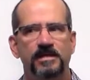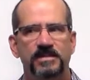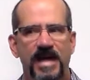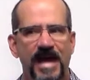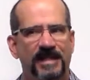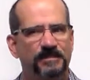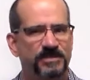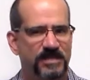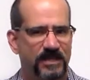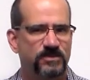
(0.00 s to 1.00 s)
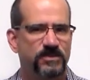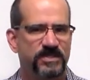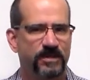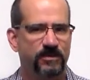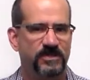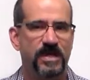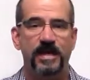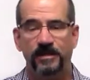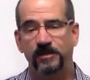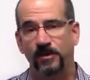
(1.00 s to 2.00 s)
to hack the potentials that are
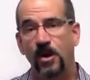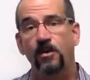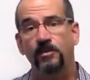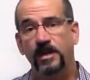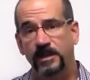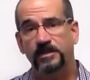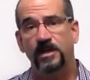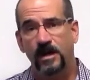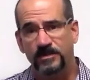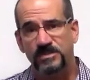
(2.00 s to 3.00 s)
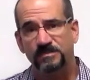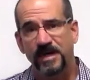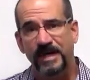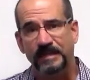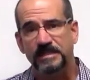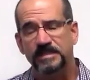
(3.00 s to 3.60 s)
residing in your own unconscious mind,